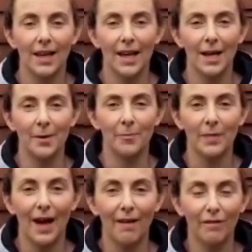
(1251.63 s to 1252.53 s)

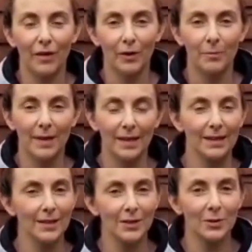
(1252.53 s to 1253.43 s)
Have fun
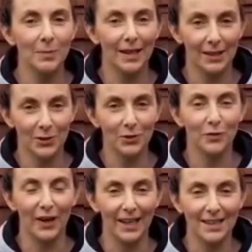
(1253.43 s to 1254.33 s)
making new
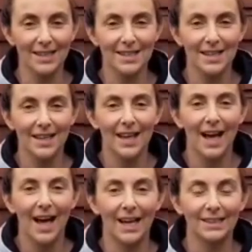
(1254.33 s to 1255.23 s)
friends,
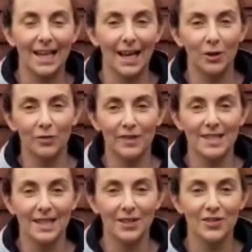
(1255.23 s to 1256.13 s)
and I'll hopefully
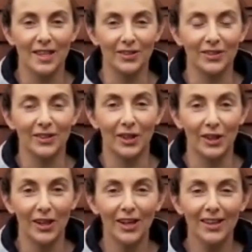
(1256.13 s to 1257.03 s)
see you soon.
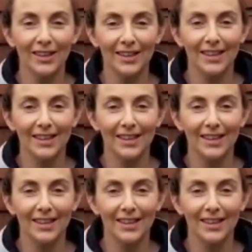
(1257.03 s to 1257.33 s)
Good luck.